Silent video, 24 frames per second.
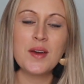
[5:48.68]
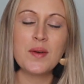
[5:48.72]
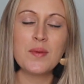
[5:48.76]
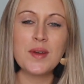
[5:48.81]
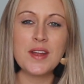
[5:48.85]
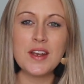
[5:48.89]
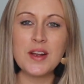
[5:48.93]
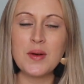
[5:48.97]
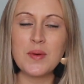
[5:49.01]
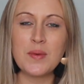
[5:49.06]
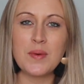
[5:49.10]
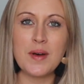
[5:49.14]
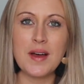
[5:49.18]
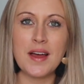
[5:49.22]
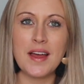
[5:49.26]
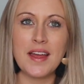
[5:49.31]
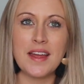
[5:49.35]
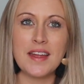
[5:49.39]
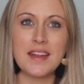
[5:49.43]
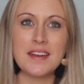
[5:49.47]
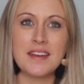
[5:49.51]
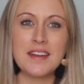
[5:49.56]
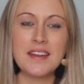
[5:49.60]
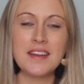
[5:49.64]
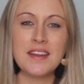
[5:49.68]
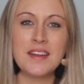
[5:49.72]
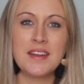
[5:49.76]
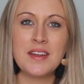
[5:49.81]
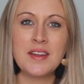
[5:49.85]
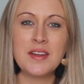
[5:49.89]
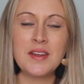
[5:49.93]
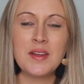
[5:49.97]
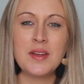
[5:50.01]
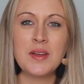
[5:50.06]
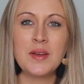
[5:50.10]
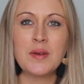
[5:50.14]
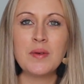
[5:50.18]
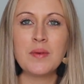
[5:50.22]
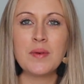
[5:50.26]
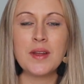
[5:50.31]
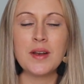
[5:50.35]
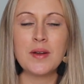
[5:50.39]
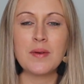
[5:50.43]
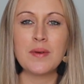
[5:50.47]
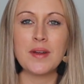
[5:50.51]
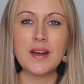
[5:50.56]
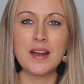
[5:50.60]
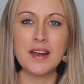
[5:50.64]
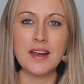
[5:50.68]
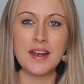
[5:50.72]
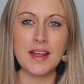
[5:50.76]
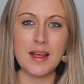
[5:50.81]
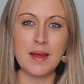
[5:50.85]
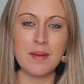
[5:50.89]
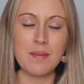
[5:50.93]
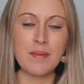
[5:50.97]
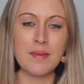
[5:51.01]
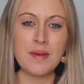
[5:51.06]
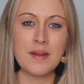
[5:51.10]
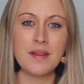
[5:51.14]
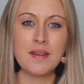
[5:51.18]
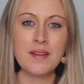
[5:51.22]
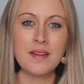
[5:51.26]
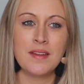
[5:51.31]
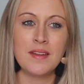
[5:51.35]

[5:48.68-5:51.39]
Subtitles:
we don't want to name,